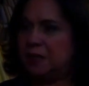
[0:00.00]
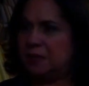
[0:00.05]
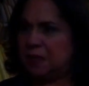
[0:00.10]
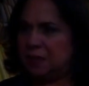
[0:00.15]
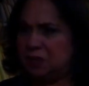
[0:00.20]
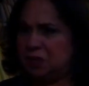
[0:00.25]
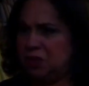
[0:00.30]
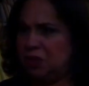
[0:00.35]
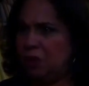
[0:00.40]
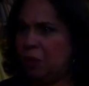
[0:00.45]

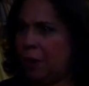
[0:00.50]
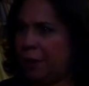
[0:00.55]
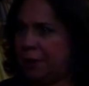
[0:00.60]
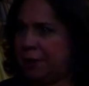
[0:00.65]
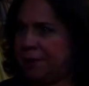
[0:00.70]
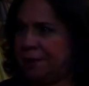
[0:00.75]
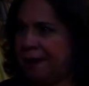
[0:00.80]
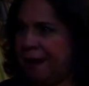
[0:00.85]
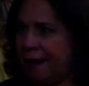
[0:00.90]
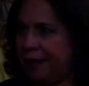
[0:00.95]
That you
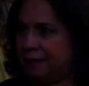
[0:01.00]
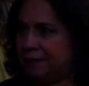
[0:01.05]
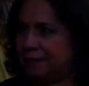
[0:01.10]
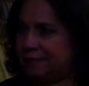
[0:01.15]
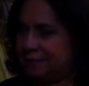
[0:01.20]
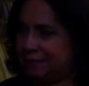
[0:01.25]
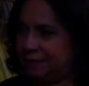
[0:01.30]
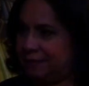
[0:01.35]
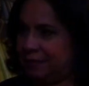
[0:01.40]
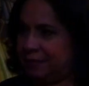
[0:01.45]
are not.
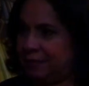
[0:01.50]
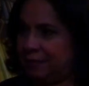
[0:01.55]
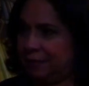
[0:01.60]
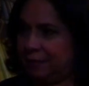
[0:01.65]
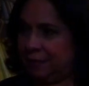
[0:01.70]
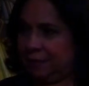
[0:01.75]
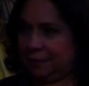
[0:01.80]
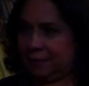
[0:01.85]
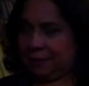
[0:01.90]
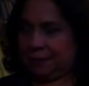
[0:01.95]

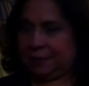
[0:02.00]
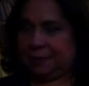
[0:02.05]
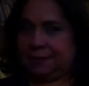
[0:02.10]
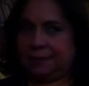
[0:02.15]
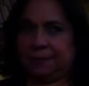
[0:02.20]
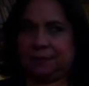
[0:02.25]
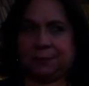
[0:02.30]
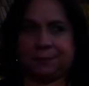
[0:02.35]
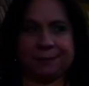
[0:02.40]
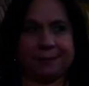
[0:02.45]
I
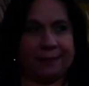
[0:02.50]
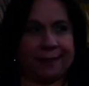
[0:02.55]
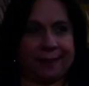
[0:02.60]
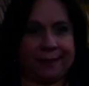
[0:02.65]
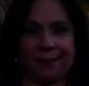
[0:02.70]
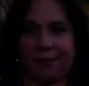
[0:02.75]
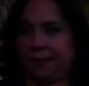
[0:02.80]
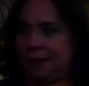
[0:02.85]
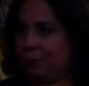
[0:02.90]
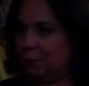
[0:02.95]
said,
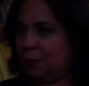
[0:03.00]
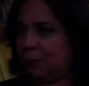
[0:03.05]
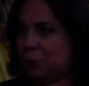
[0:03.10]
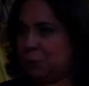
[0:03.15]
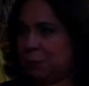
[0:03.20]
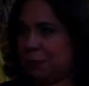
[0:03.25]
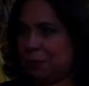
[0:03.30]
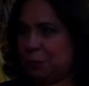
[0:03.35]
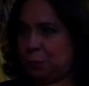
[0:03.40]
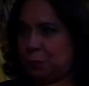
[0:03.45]
okay, what
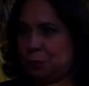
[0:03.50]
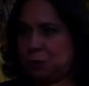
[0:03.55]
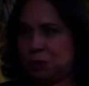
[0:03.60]
do I do?